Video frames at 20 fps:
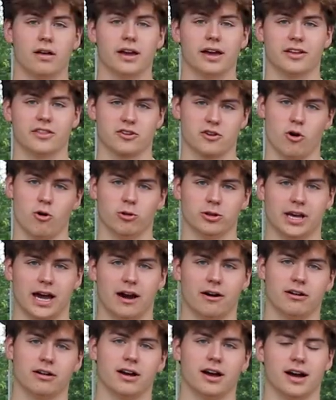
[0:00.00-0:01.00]
It's cold
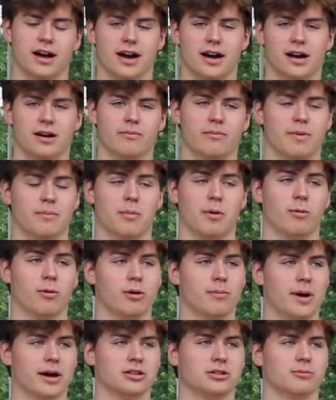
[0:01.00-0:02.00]
out, but
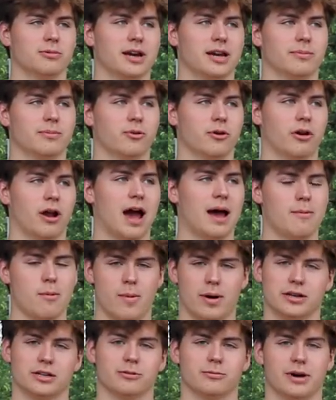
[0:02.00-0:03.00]
we're about to wakeboard. I'm
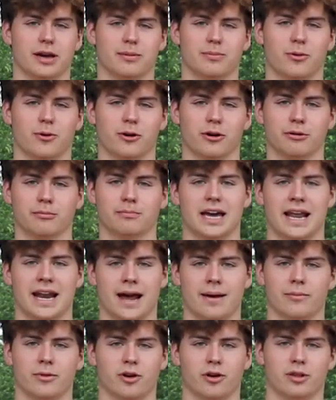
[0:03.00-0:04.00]
about to wakeboard,
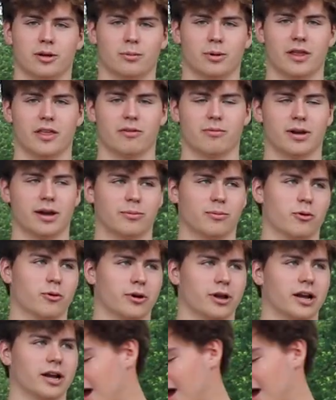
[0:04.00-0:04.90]
and I'm the only one that's wakeboarding.